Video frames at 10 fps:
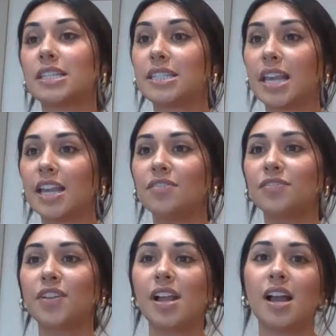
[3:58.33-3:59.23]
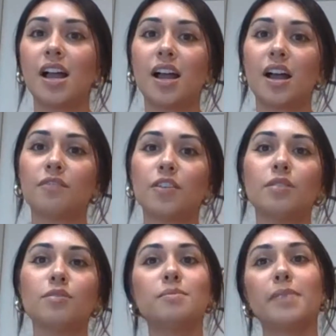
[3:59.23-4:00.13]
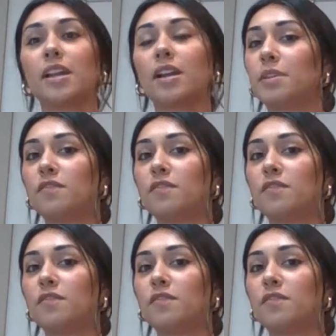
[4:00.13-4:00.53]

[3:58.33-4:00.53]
safe. For those who might not be